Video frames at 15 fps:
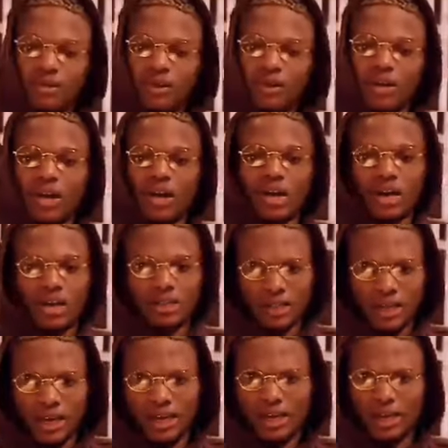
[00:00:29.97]
So
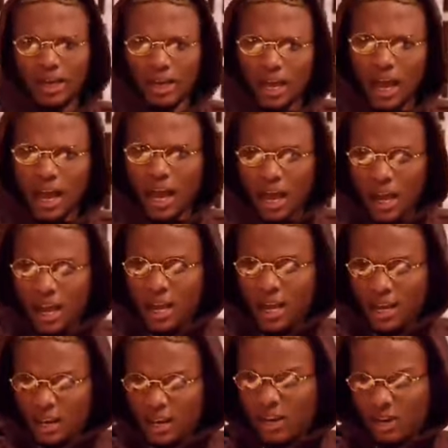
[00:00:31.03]
it's like
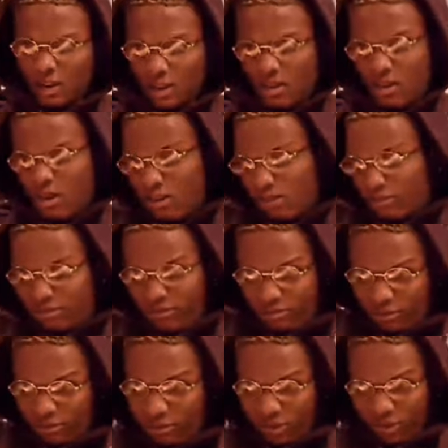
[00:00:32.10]
it's a lot.
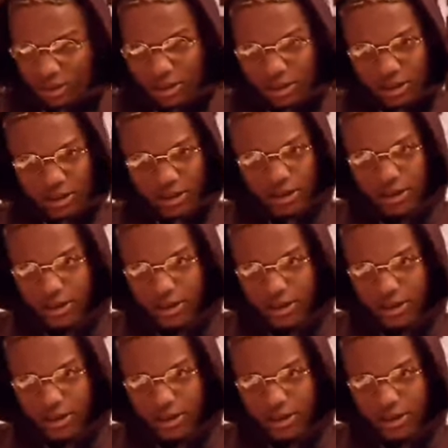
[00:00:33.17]
It's like